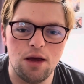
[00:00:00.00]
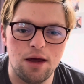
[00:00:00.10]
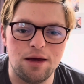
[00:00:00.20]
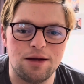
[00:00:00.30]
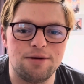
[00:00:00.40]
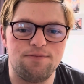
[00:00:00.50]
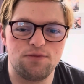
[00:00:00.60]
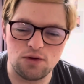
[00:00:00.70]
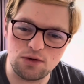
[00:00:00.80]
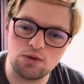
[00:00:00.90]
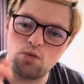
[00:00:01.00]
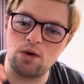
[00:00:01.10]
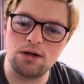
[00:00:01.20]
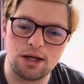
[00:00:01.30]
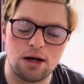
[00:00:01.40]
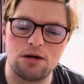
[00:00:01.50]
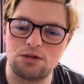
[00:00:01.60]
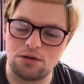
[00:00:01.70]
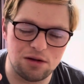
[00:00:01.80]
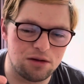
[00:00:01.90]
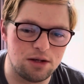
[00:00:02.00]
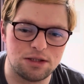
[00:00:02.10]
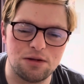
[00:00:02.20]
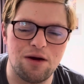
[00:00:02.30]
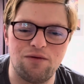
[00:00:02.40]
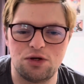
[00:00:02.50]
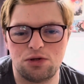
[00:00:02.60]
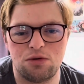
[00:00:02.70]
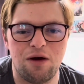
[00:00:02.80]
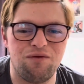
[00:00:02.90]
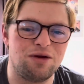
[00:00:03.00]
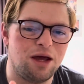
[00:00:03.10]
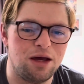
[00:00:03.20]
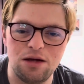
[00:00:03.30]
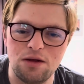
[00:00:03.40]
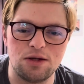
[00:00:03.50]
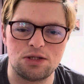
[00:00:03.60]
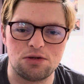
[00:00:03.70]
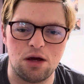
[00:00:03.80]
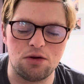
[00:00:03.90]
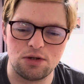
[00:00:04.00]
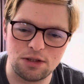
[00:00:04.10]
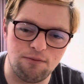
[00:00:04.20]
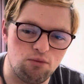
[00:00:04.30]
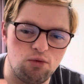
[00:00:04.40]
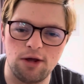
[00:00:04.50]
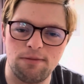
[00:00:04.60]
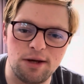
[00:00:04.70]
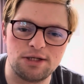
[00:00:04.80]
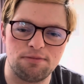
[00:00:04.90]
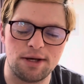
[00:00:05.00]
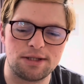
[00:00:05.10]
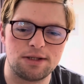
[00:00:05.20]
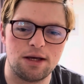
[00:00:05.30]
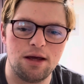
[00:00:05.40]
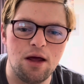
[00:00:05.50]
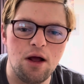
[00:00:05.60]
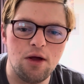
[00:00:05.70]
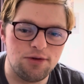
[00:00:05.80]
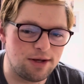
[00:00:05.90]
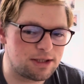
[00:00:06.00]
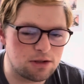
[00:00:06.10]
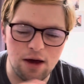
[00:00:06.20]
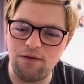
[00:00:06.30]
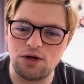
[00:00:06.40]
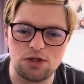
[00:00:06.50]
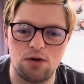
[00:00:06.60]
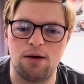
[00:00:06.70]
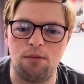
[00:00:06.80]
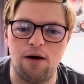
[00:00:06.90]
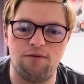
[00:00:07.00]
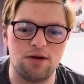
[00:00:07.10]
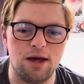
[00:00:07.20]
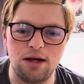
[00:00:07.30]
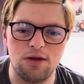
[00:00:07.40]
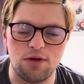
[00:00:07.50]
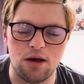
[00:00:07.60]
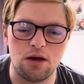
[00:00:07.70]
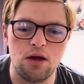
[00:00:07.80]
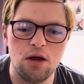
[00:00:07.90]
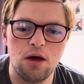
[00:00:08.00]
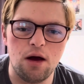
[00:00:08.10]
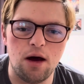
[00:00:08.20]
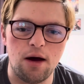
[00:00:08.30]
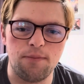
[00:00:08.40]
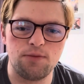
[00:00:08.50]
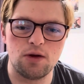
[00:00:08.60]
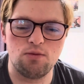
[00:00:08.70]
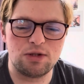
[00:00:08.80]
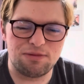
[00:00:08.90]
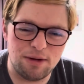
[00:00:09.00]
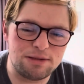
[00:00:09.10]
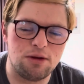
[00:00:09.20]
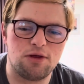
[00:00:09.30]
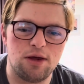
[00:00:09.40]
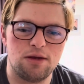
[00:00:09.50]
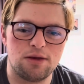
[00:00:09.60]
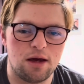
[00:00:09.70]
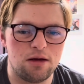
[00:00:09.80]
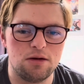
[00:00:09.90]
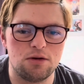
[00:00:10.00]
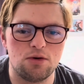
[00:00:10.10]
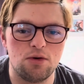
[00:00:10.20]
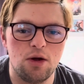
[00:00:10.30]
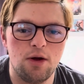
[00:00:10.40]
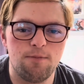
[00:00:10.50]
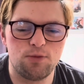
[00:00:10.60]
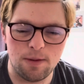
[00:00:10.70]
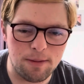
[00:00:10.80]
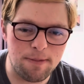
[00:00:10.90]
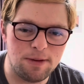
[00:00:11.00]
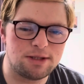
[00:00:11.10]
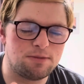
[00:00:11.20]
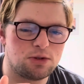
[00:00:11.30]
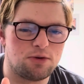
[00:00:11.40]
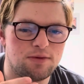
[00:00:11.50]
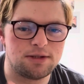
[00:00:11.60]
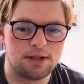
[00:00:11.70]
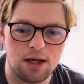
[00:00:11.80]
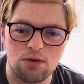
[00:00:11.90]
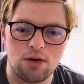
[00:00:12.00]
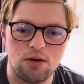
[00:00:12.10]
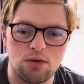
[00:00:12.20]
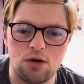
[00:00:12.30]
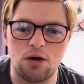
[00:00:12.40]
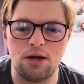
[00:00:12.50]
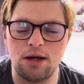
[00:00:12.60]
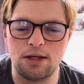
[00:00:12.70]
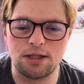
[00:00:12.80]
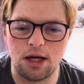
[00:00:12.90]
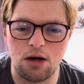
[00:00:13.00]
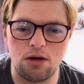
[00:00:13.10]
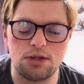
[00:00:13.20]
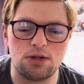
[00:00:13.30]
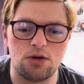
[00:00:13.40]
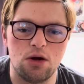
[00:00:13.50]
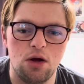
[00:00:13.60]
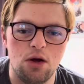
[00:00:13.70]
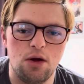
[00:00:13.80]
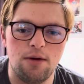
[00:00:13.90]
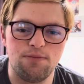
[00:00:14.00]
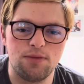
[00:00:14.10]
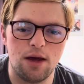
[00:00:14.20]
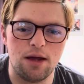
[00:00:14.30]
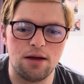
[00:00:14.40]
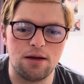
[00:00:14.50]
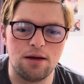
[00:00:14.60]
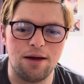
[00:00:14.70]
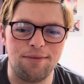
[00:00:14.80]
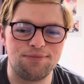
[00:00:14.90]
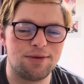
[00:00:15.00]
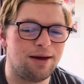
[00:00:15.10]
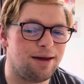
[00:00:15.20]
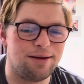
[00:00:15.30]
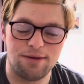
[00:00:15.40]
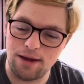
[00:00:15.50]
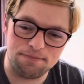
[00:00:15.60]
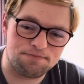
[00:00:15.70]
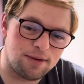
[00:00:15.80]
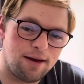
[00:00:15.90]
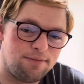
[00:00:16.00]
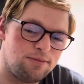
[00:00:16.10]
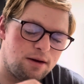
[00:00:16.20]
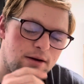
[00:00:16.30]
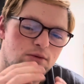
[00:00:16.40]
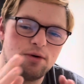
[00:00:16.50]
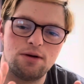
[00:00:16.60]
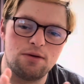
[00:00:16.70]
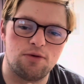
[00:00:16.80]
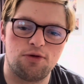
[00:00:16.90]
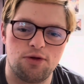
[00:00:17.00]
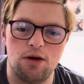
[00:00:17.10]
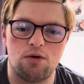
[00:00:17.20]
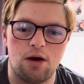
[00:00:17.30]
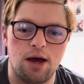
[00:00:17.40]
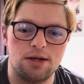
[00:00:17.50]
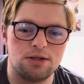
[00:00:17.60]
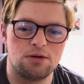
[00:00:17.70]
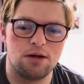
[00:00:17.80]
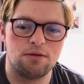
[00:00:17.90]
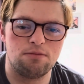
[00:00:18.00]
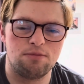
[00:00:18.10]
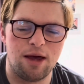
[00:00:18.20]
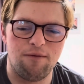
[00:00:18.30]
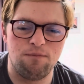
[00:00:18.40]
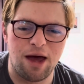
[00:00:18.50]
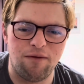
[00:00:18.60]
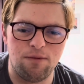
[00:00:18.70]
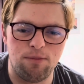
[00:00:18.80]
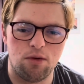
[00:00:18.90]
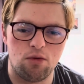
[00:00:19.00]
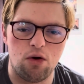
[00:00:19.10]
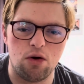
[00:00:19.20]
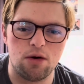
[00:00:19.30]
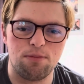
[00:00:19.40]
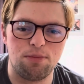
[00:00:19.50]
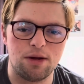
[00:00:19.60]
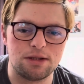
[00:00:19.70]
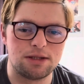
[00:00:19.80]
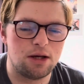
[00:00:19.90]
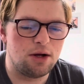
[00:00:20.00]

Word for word: And there's one character that they still haven't shown off in any of these trailers, William H Macy. They still haven't shown him off in anything, um, which makes me think that you know there might be some sort of secret regarding his character, and uh, and. Um, I'm, I do not want to theorize and have, have it be wrong, but